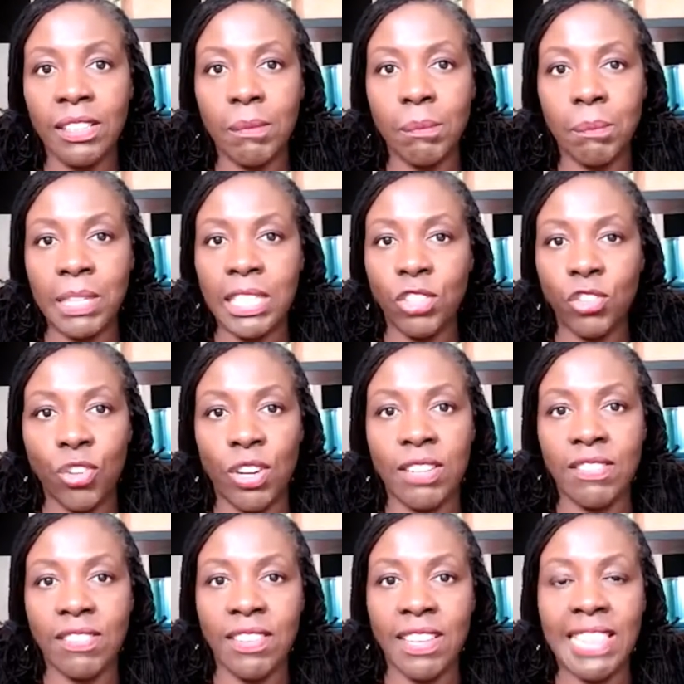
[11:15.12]
Media
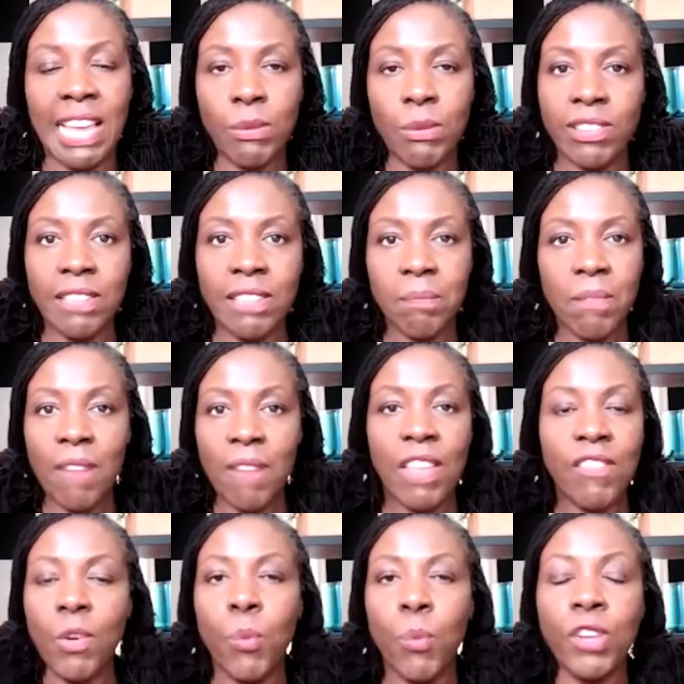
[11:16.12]
Trust. And that was it. I've
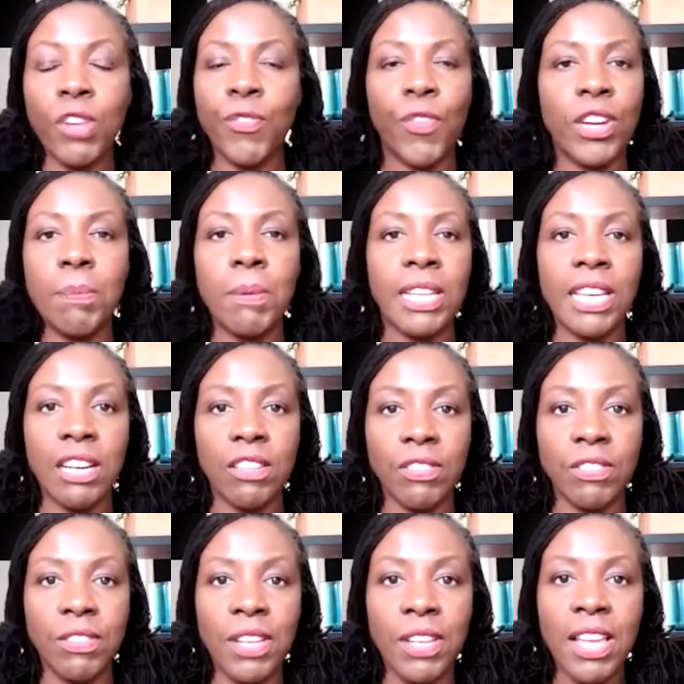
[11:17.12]
never worked for anybody
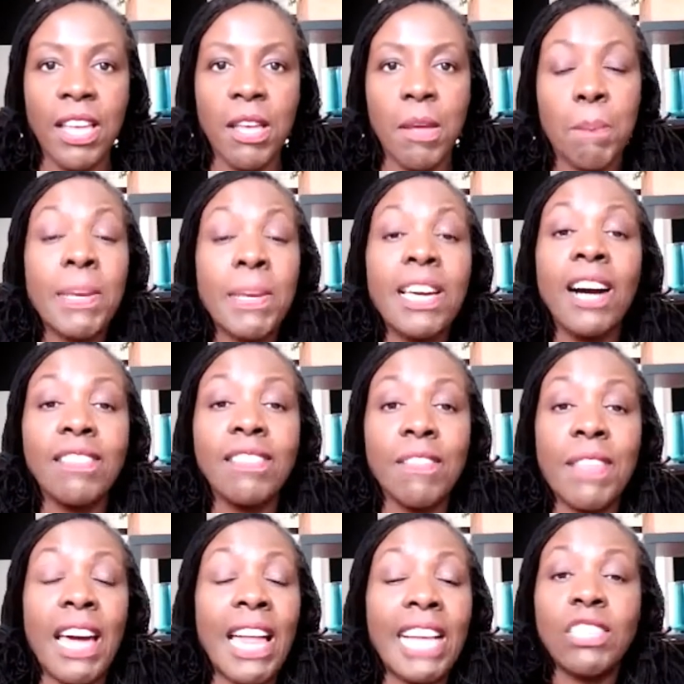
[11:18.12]
else. Because of
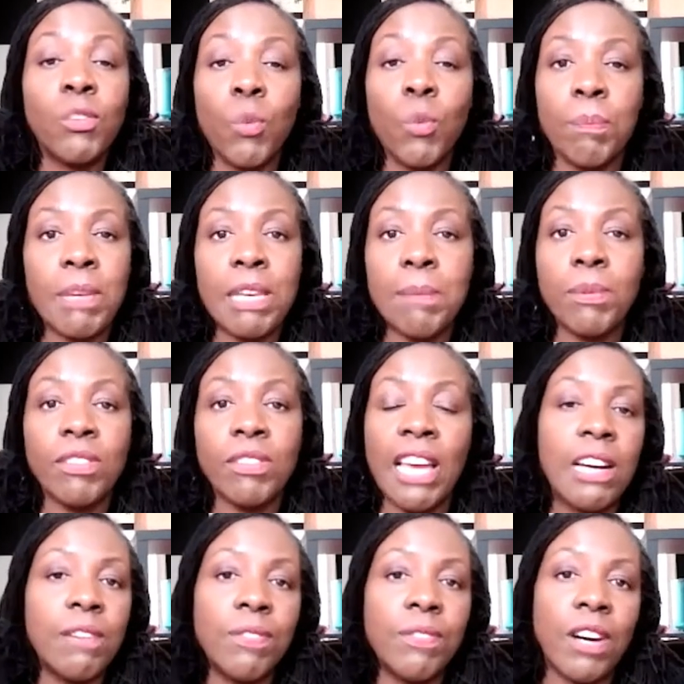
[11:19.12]
that, I didn't want people to
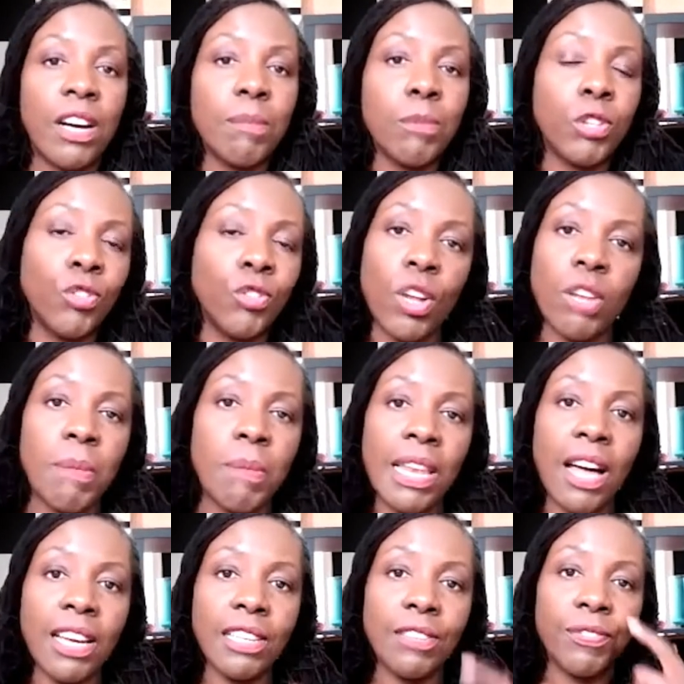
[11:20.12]
have control of my
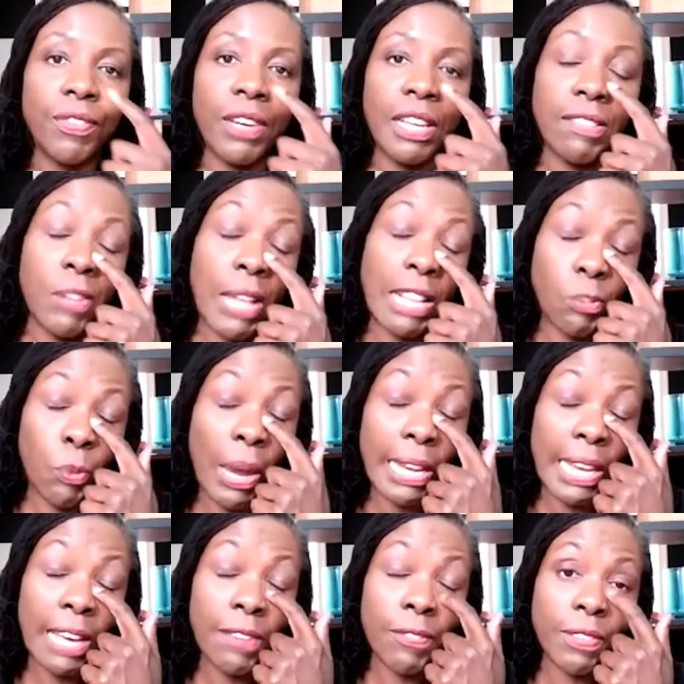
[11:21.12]
life. And so that's why
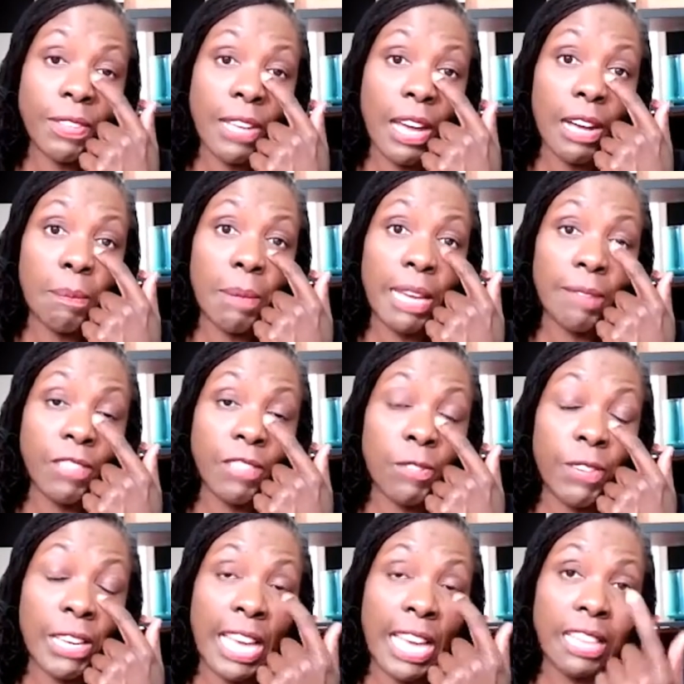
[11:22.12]
I left
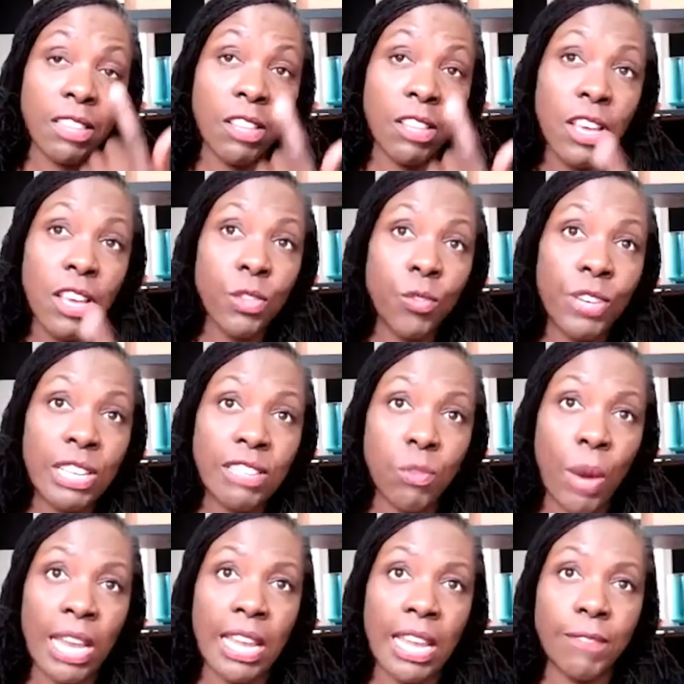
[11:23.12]
MTV. And the reason
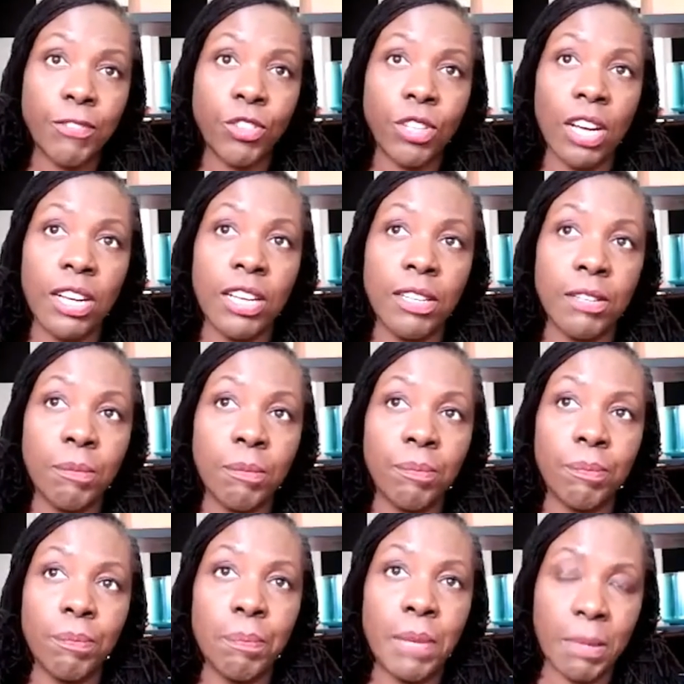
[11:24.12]
why I left
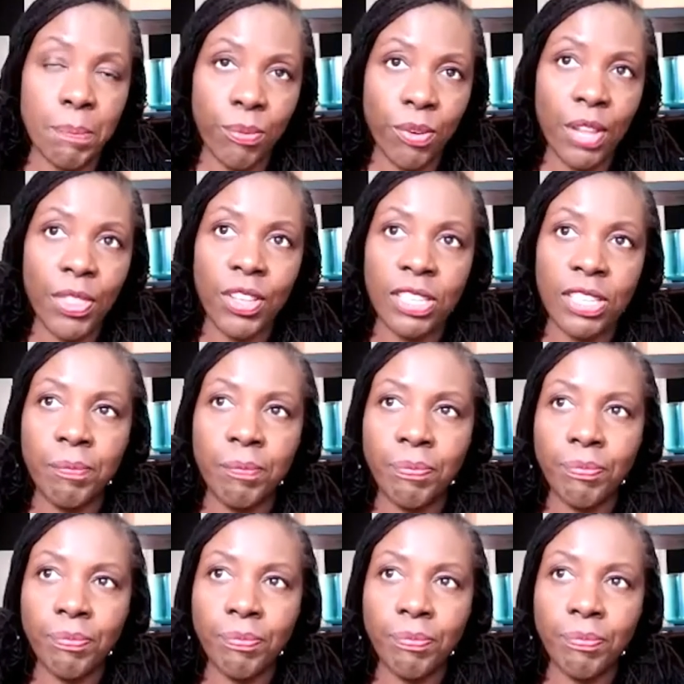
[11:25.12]
Big Brother